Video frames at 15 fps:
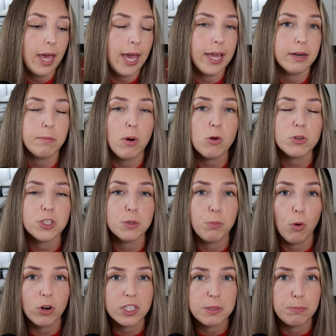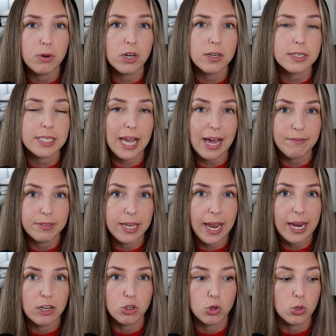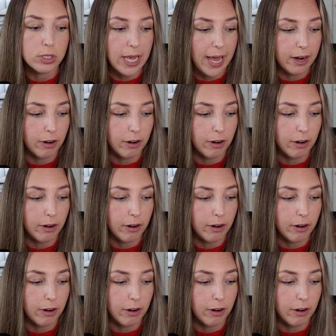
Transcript: And most sports books have the Angels at